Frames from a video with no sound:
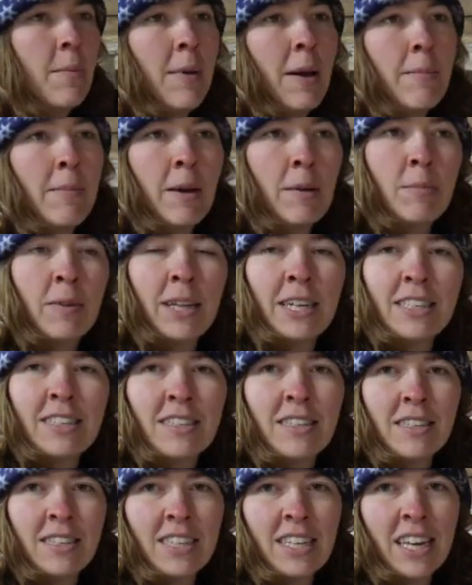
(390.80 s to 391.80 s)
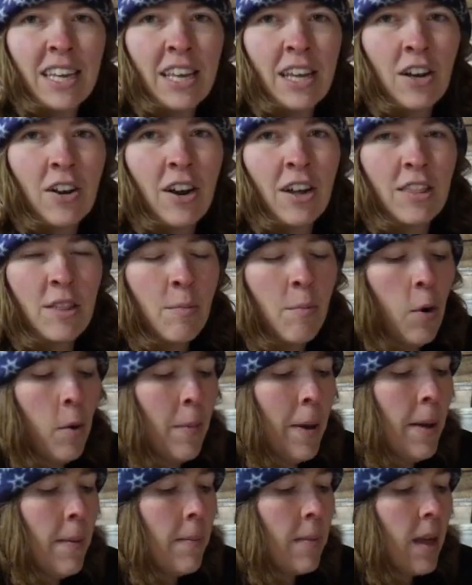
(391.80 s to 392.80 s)
my big plates sitting here at the
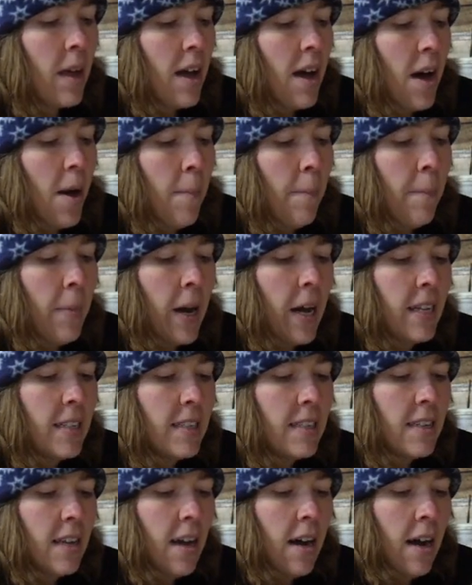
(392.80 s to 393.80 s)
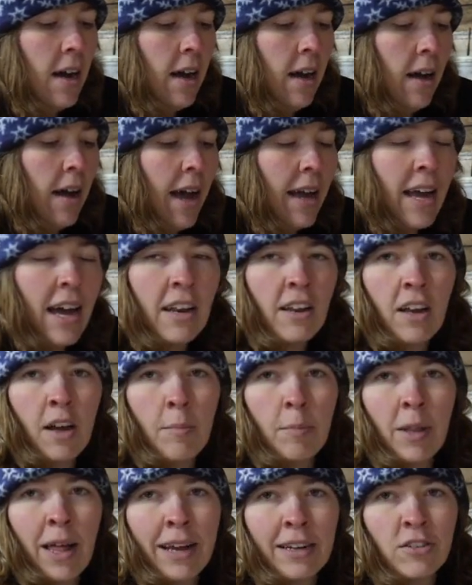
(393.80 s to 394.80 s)
moment, but uh, I had a
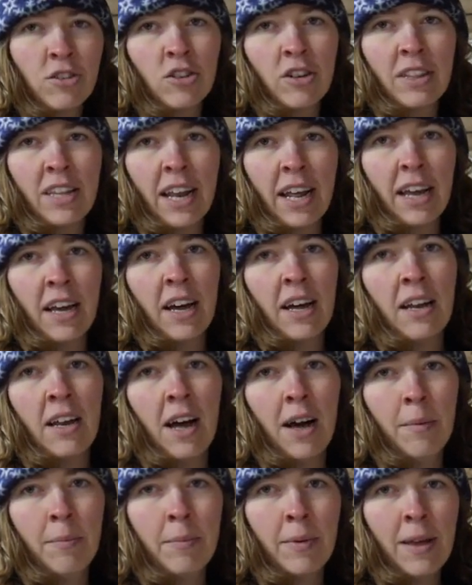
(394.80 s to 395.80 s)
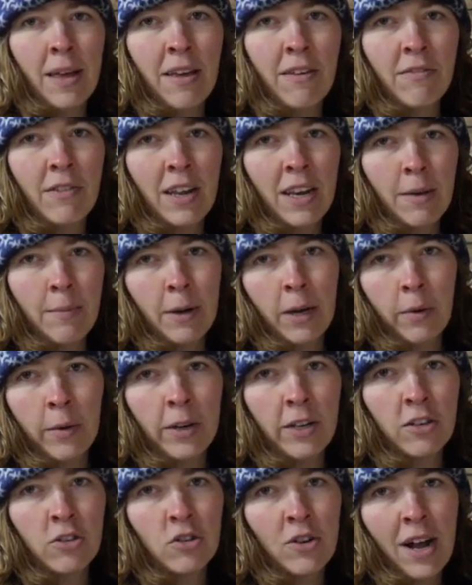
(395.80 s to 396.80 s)
couple extra that I cut up if anybody
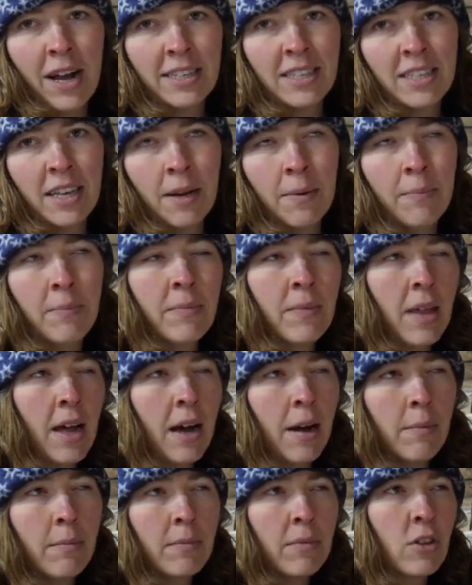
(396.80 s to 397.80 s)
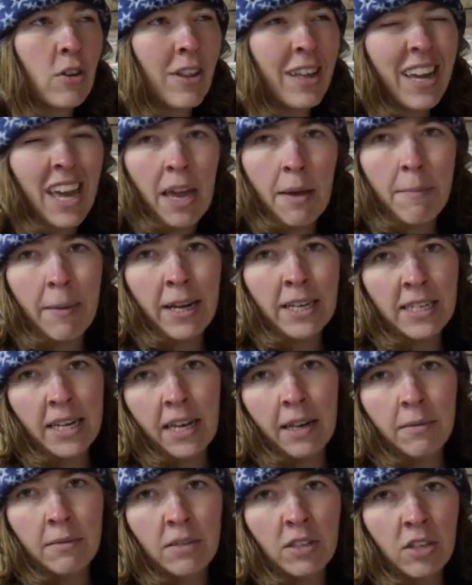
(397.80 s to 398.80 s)
wanted to try some. Um, they're like 8 by
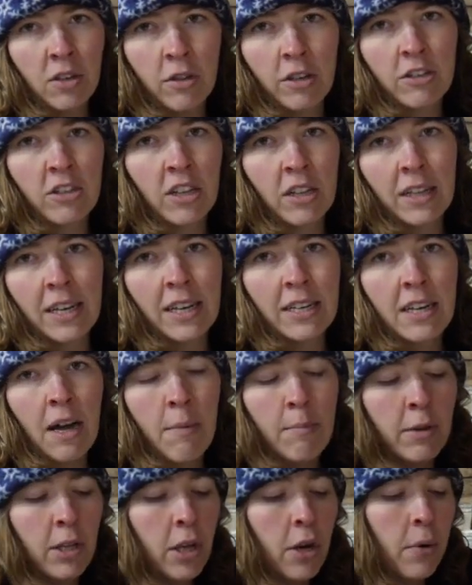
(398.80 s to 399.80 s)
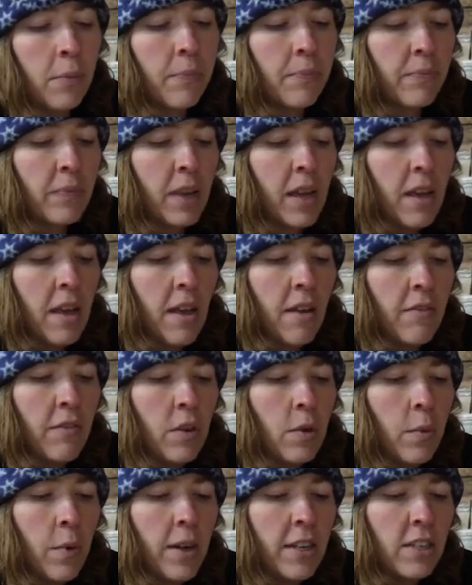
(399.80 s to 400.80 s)
10 so there's a link down below if
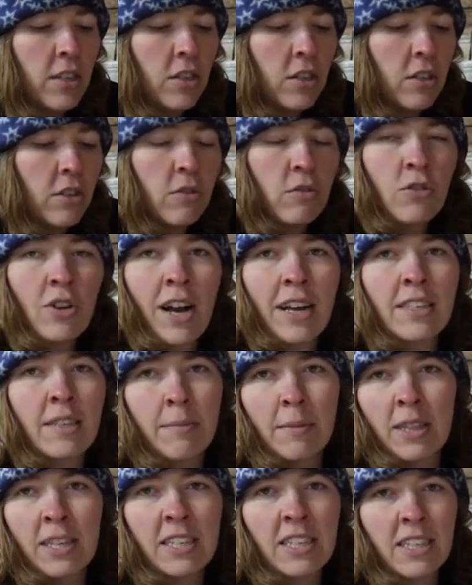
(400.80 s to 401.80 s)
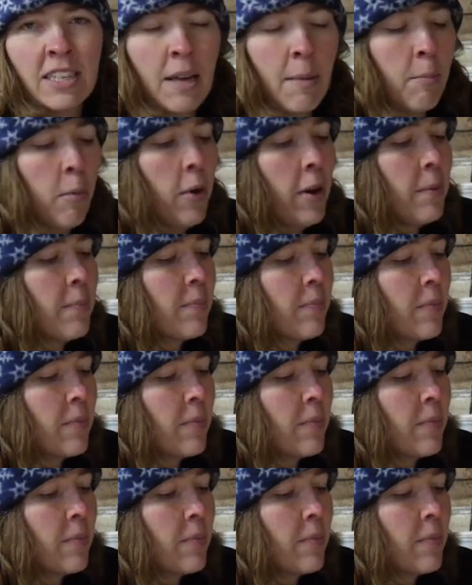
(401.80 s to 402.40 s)
you want to try some of this at some point.